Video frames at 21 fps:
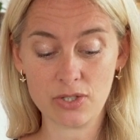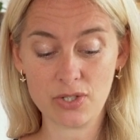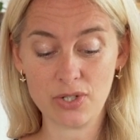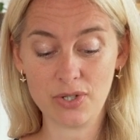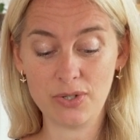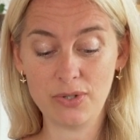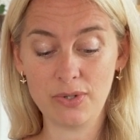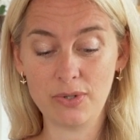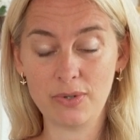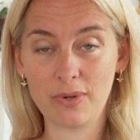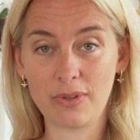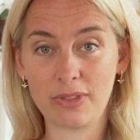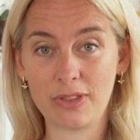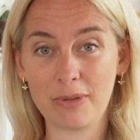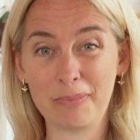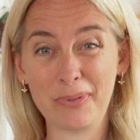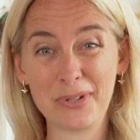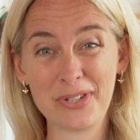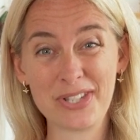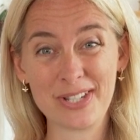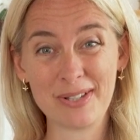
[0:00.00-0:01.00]
to the
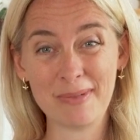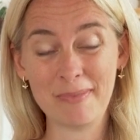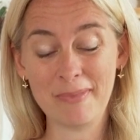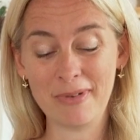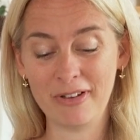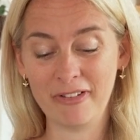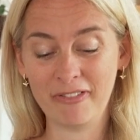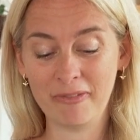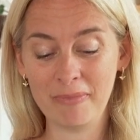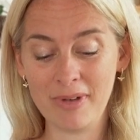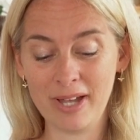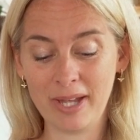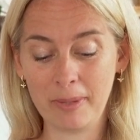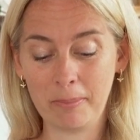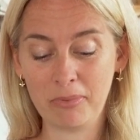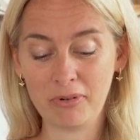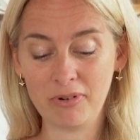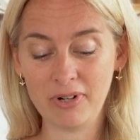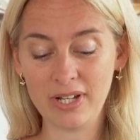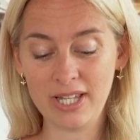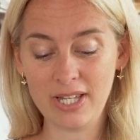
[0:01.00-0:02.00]
bottom of my
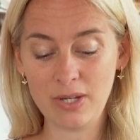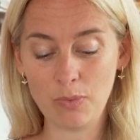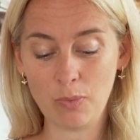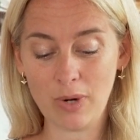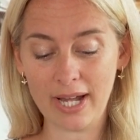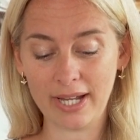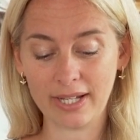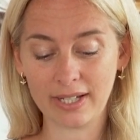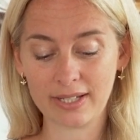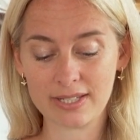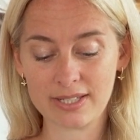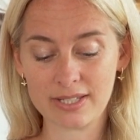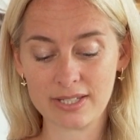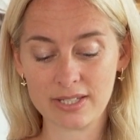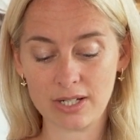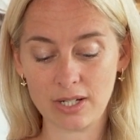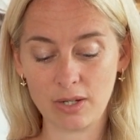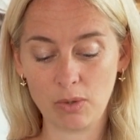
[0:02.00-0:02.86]
pre-waxed